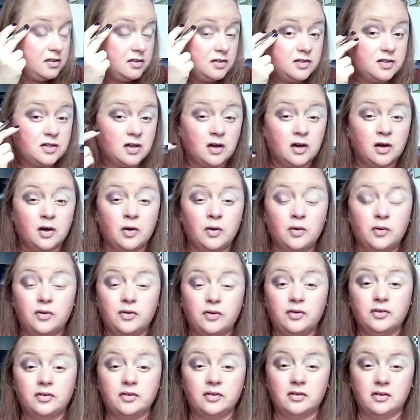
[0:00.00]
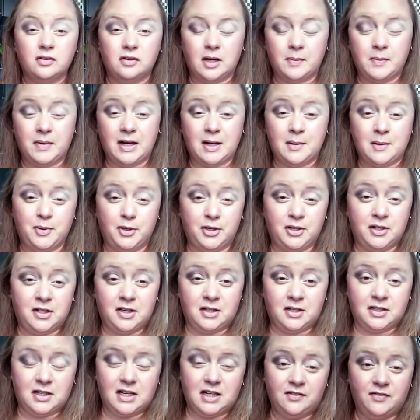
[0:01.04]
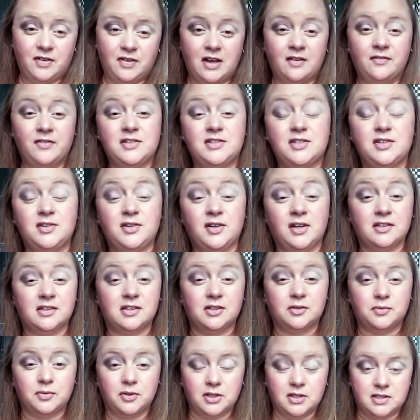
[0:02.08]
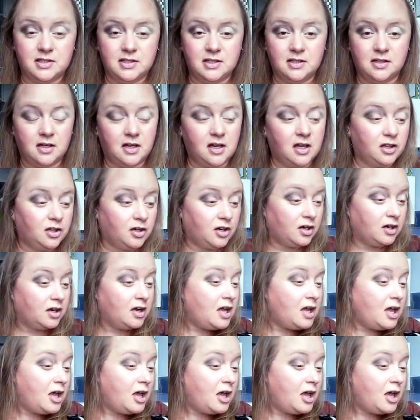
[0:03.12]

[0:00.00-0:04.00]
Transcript: So, I mean, I put it on kind of heavy so you guys could really see the color.